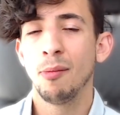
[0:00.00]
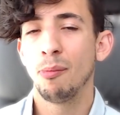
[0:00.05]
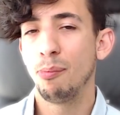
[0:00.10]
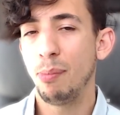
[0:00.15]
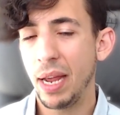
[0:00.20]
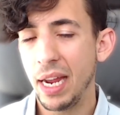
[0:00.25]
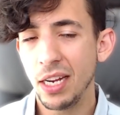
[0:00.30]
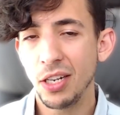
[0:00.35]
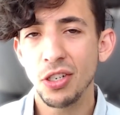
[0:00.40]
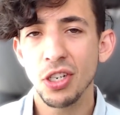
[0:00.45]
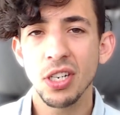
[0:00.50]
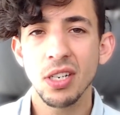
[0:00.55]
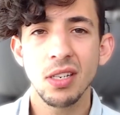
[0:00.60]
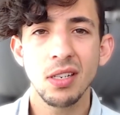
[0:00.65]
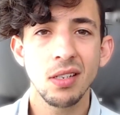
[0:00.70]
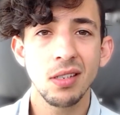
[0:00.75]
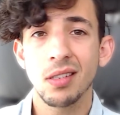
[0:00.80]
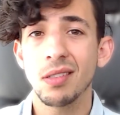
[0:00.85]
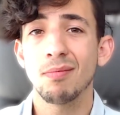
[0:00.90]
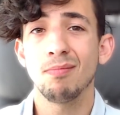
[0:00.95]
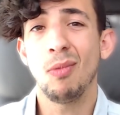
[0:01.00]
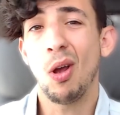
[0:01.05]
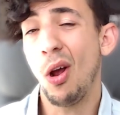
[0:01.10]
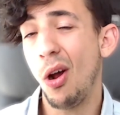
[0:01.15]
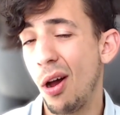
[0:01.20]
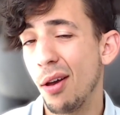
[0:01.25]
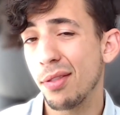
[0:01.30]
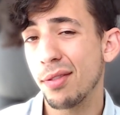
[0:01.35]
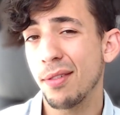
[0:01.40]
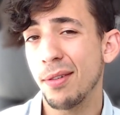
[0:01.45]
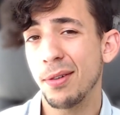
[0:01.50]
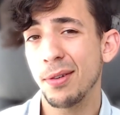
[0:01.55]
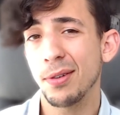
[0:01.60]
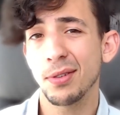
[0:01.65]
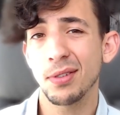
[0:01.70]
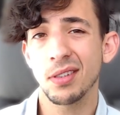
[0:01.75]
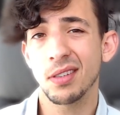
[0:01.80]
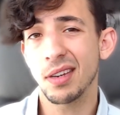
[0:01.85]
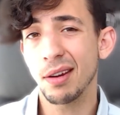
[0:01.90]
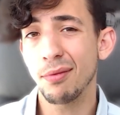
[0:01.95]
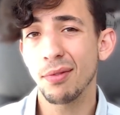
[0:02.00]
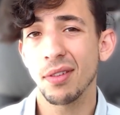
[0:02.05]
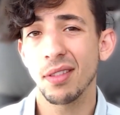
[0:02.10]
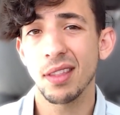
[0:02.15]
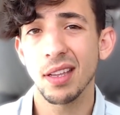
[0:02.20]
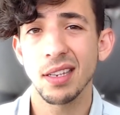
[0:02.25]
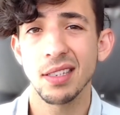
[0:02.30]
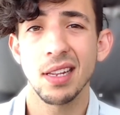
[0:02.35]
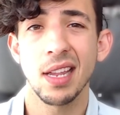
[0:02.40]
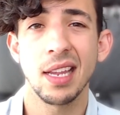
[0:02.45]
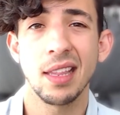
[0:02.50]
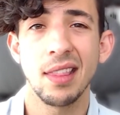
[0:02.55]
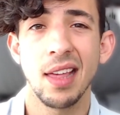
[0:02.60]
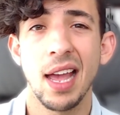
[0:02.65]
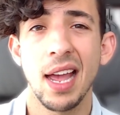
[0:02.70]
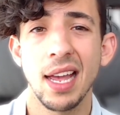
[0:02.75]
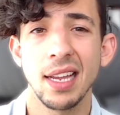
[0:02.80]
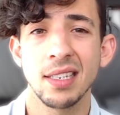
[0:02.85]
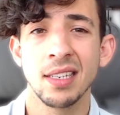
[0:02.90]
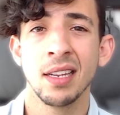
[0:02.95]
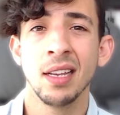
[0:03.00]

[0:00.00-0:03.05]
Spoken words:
pages, authors, different things like that.